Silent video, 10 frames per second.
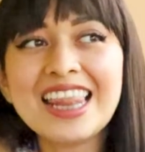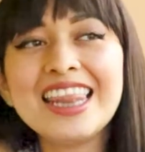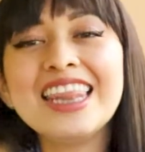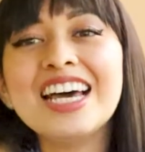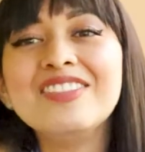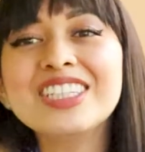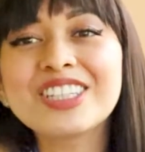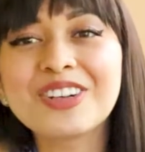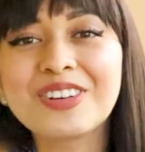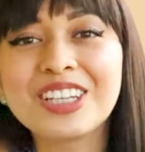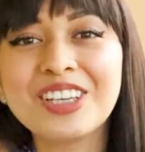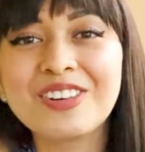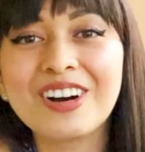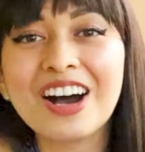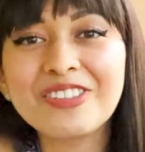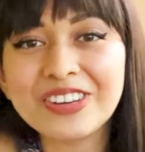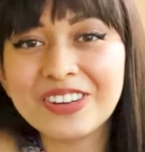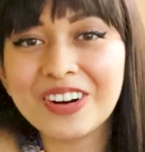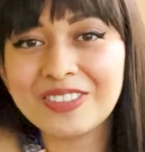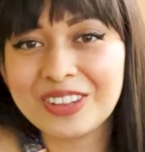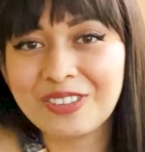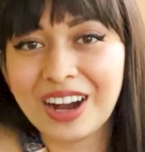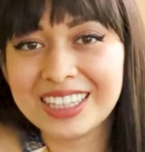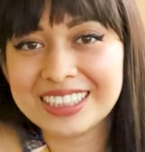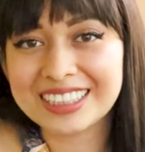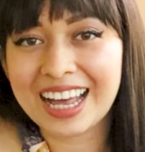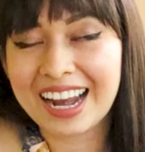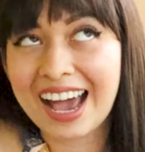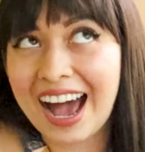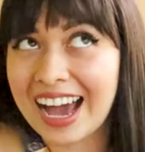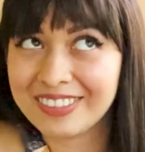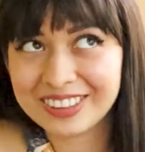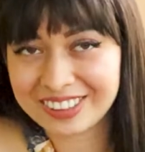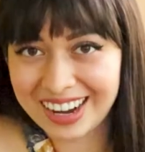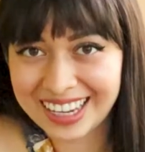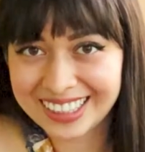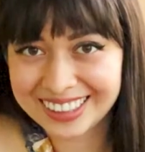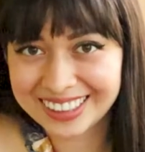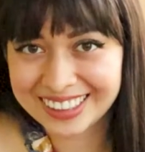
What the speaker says: let me share with you a few of the ones that I've tried.